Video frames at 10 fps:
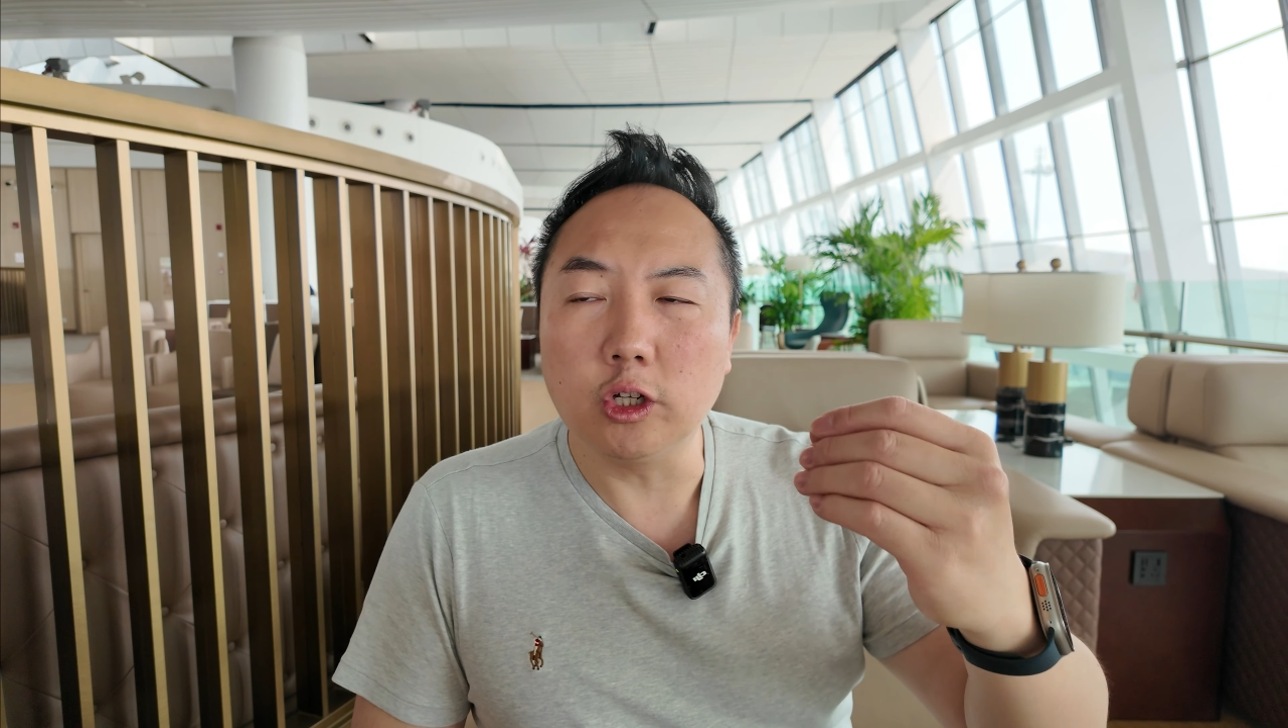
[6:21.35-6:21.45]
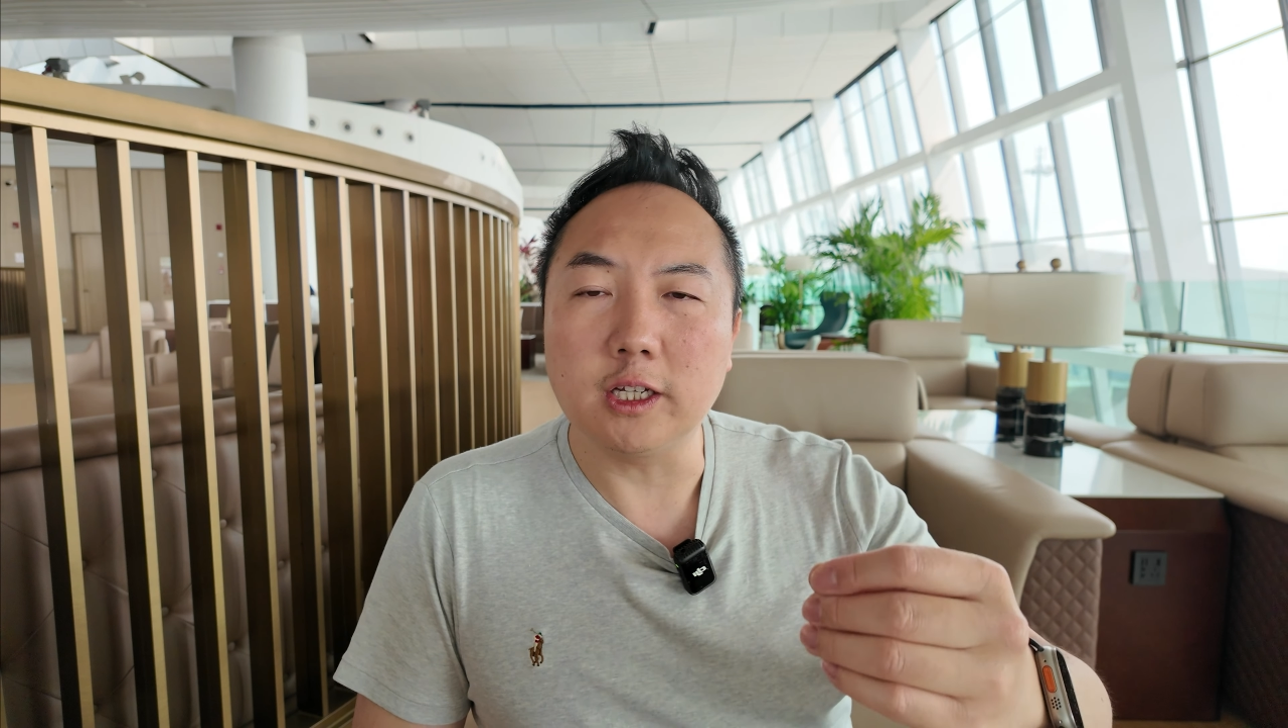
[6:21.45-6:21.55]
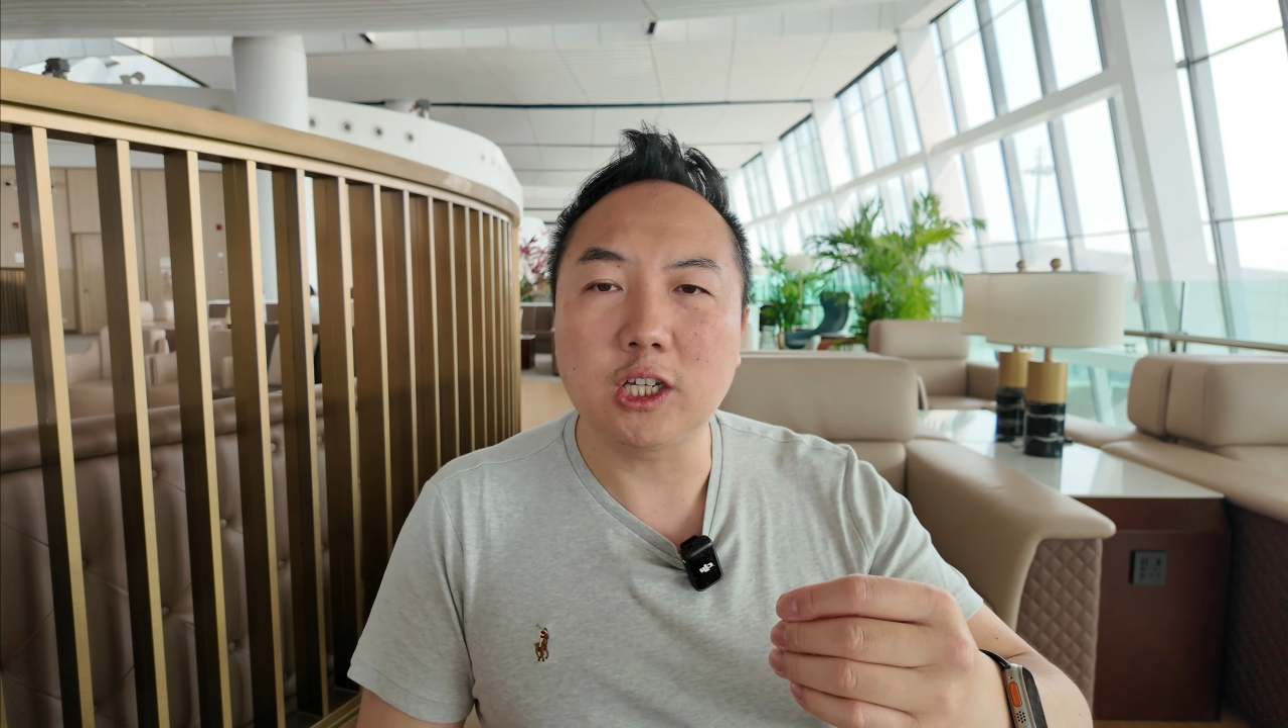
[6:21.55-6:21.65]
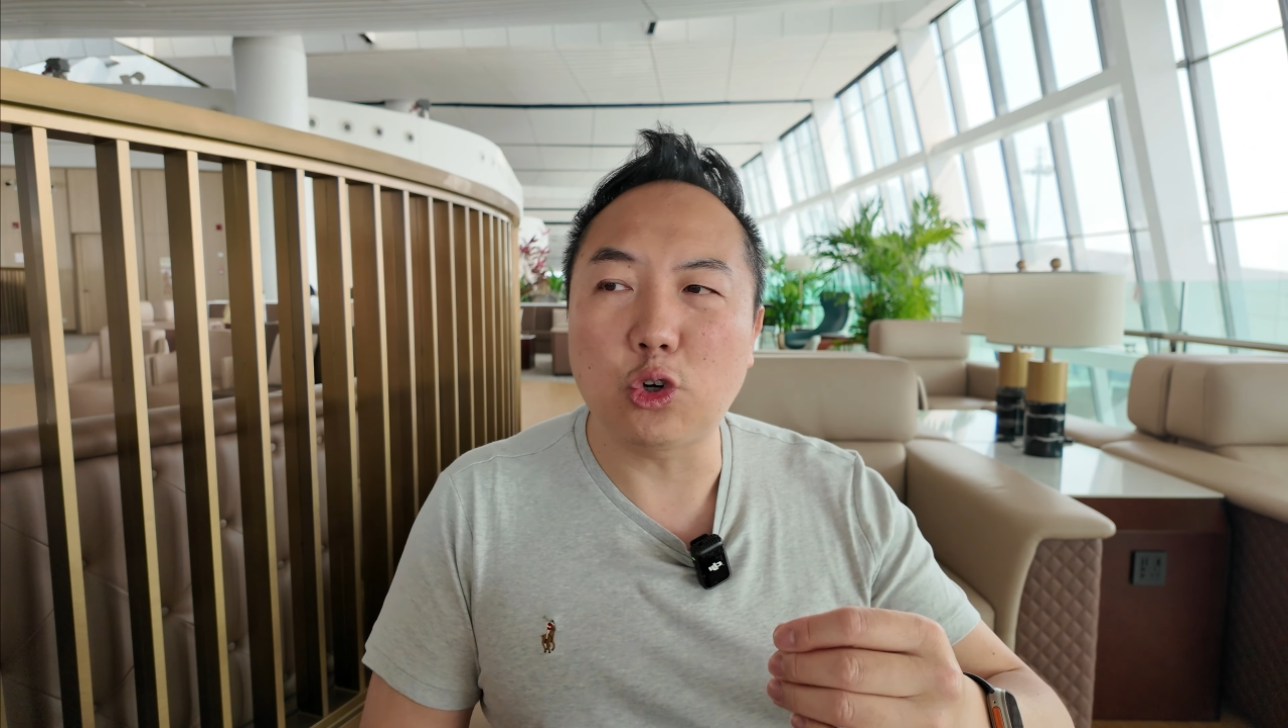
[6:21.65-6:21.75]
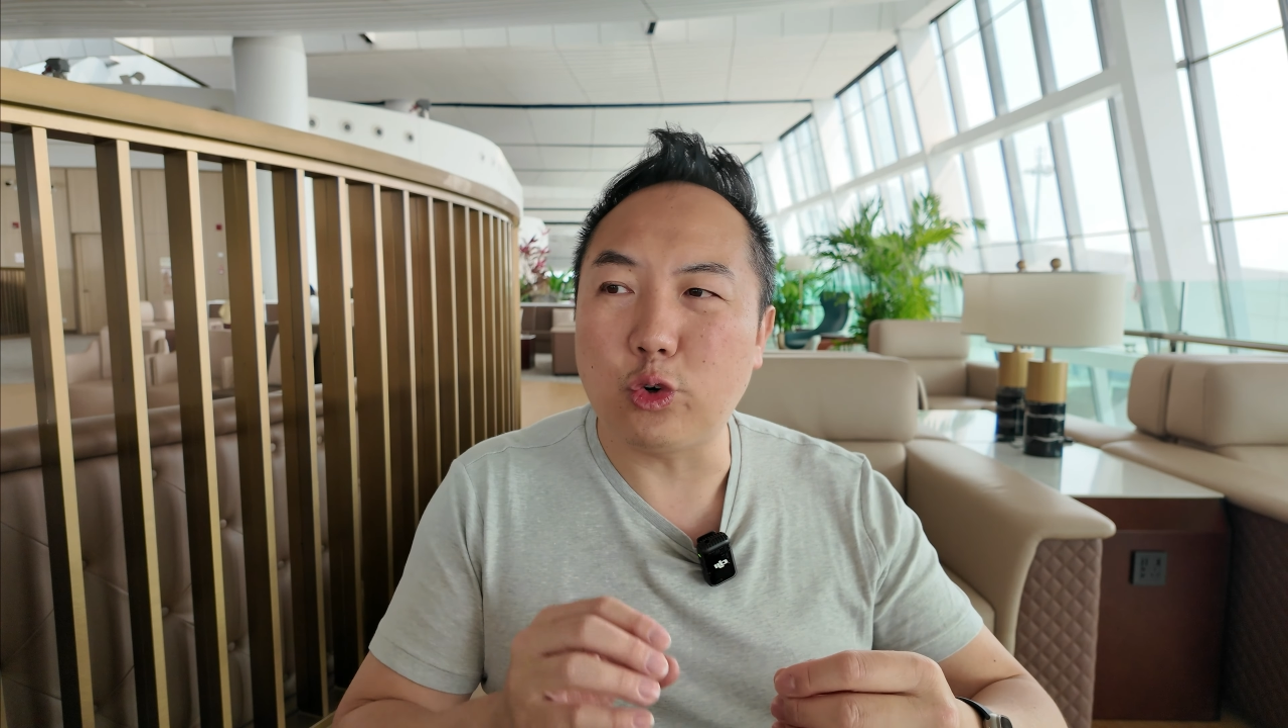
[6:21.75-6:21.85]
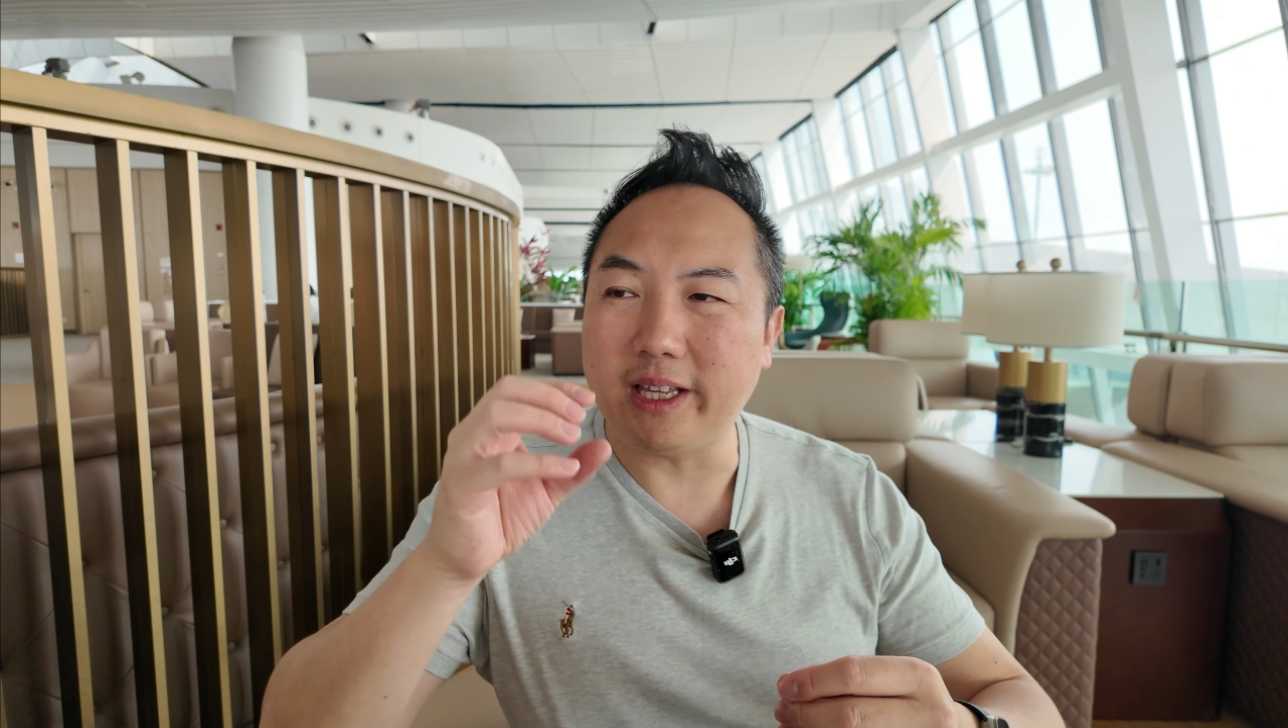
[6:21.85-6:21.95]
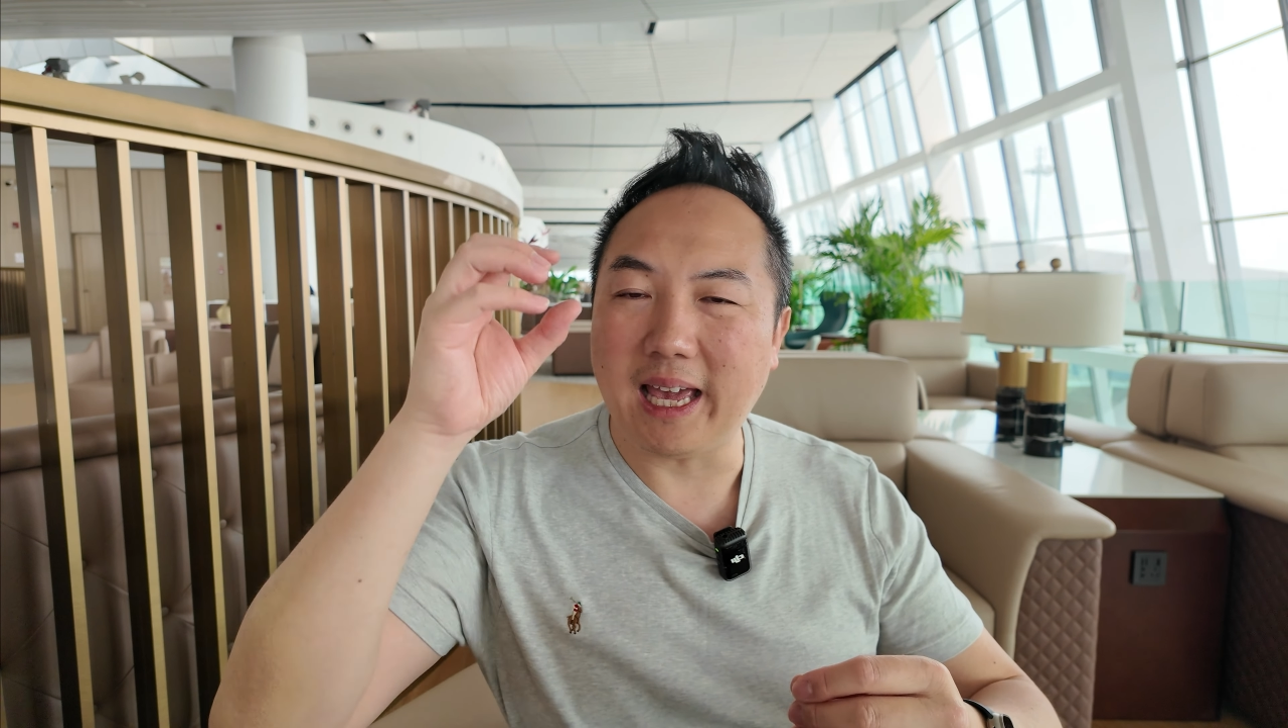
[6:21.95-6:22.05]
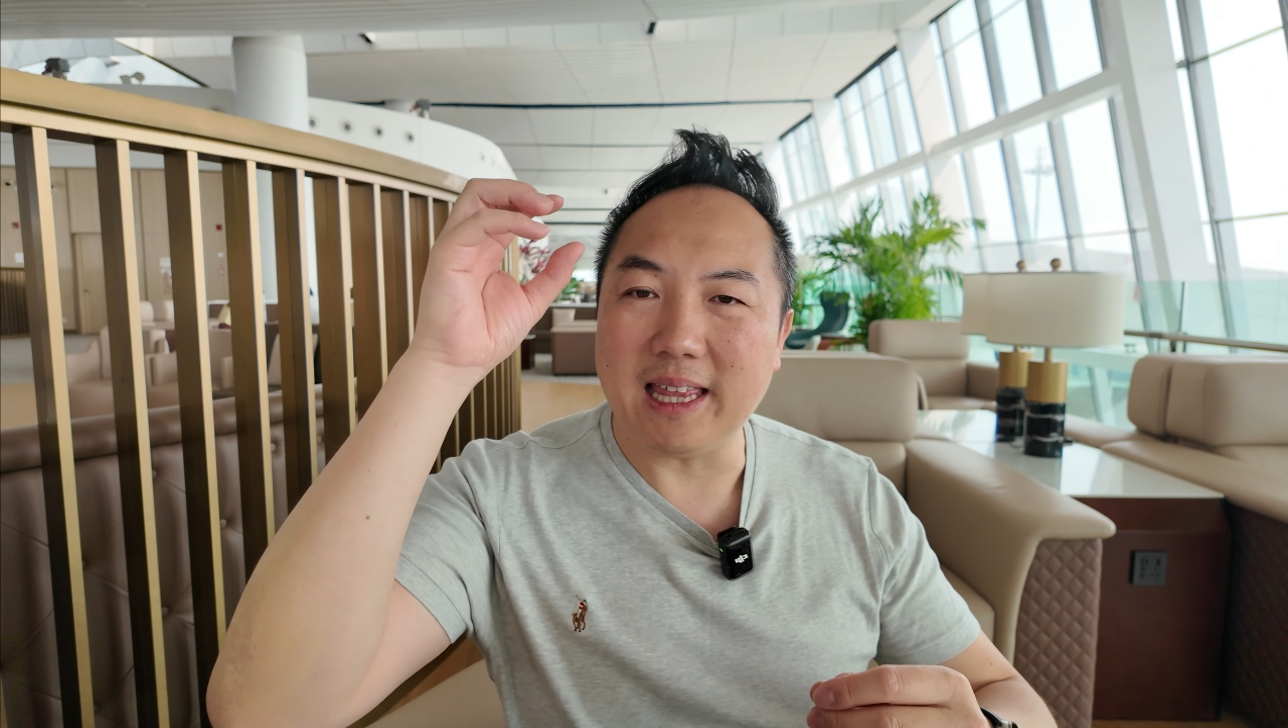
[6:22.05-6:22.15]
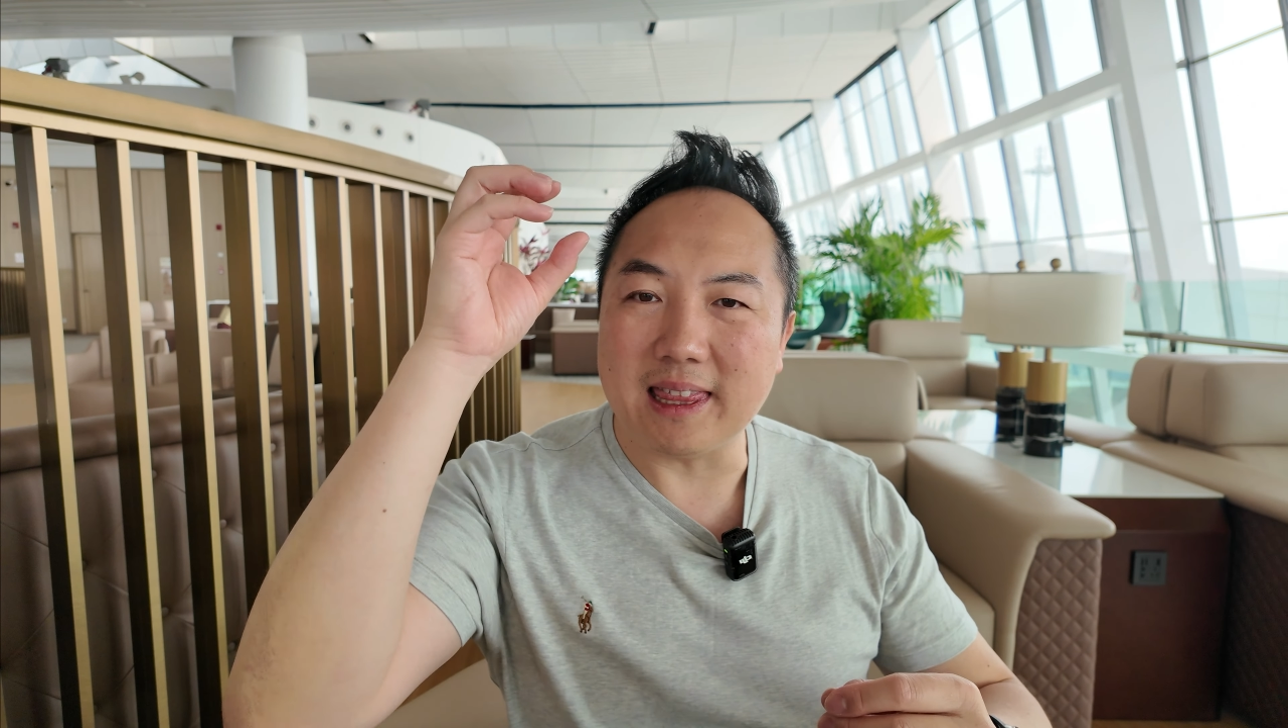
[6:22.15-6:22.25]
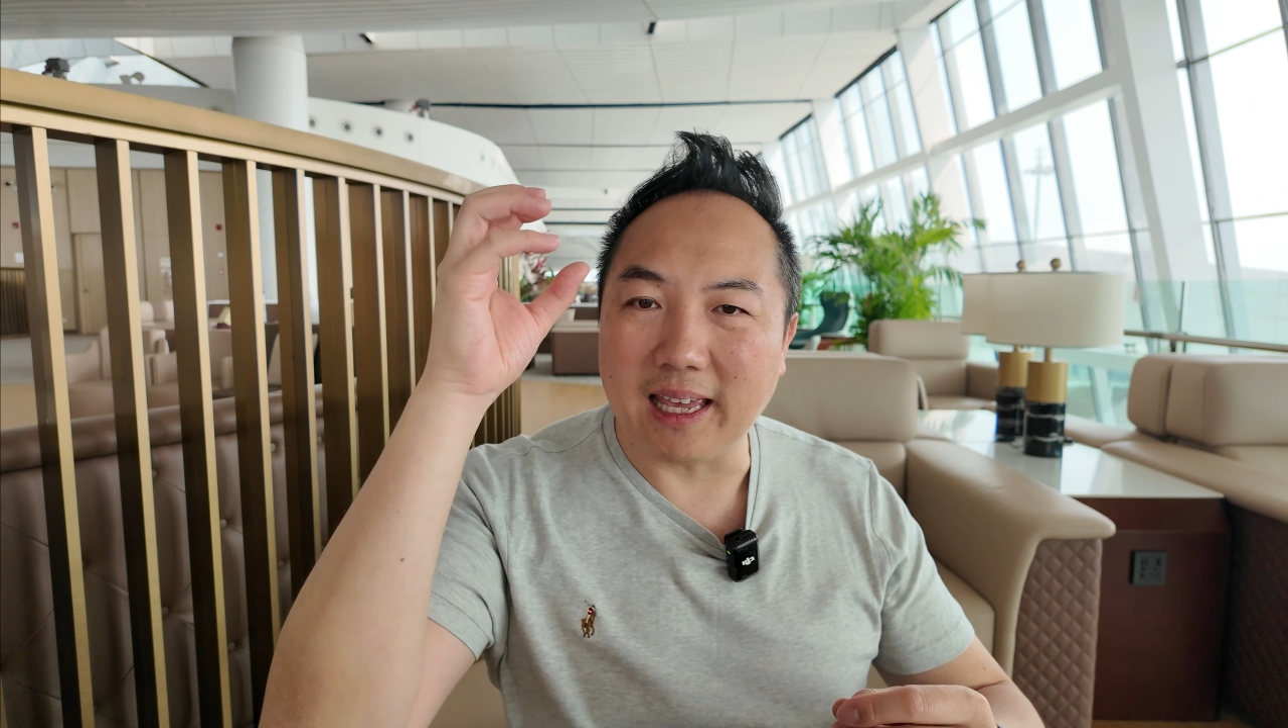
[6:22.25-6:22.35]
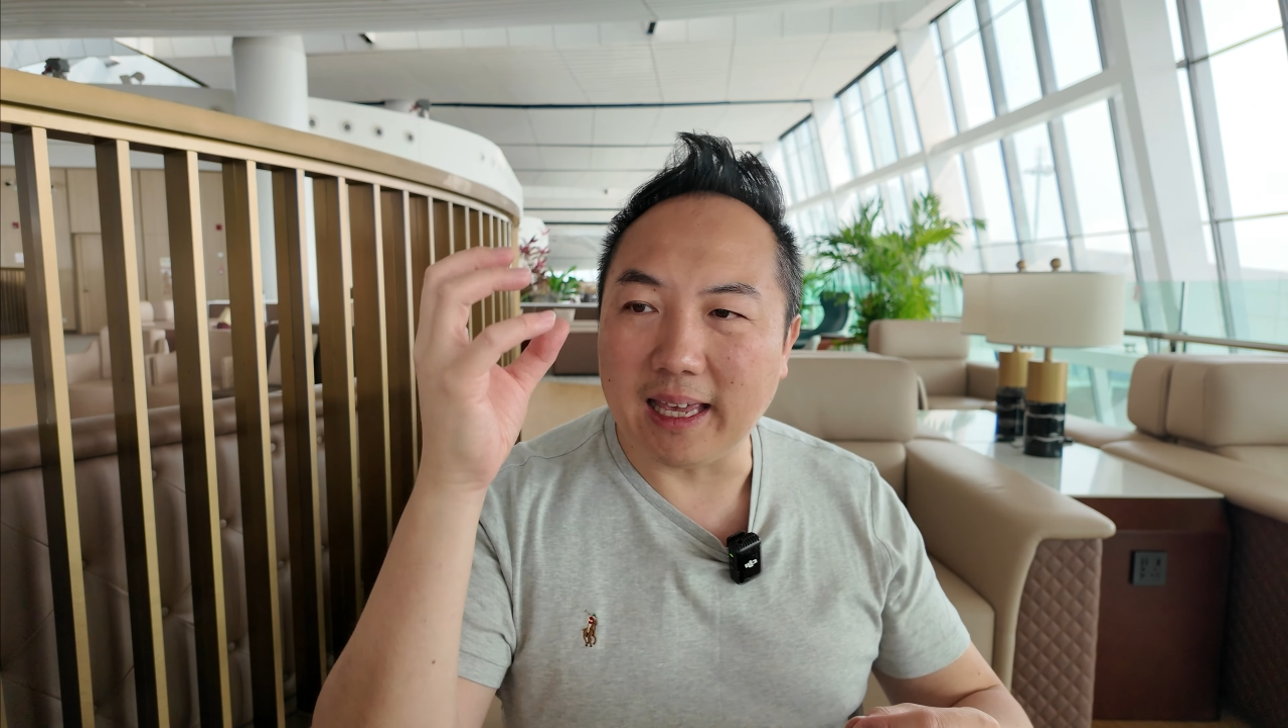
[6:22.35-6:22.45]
going to create the